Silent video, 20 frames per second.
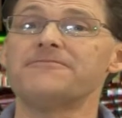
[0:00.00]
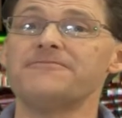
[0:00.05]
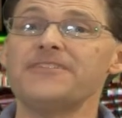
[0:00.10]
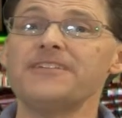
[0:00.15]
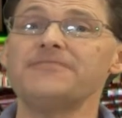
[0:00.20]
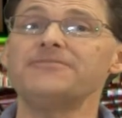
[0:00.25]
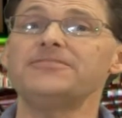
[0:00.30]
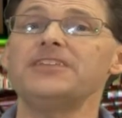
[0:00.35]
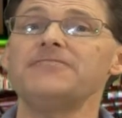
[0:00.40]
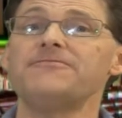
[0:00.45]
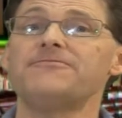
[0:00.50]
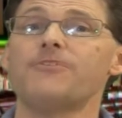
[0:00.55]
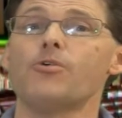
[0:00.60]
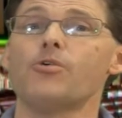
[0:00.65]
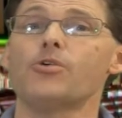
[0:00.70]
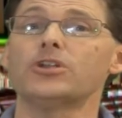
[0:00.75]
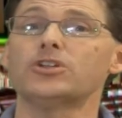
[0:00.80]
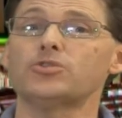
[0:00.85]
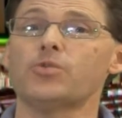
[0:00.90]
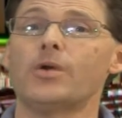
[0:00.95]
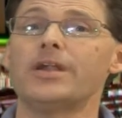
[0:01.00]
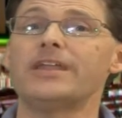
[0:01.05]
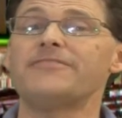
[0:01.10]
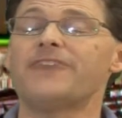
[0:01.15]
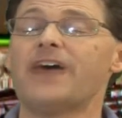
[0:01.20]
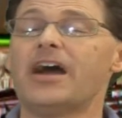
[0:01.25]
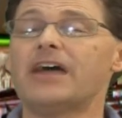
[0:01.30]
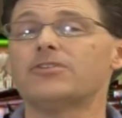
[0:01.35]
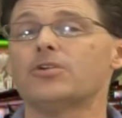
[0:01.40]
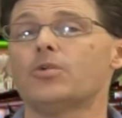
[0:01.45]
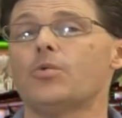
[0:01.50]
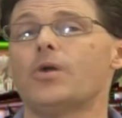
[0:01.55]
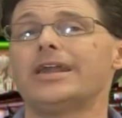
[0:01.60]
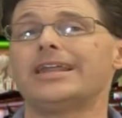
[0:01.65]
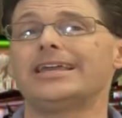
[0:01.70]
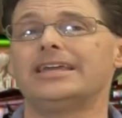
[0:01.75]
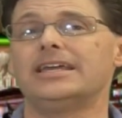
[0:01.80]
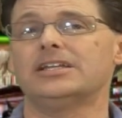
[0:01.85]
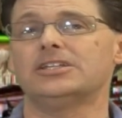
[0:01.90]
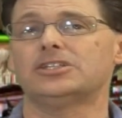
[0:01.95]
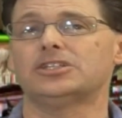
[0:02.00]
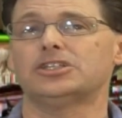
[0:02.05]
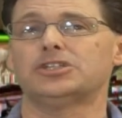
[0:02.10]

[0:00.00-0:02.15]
54-25-1 against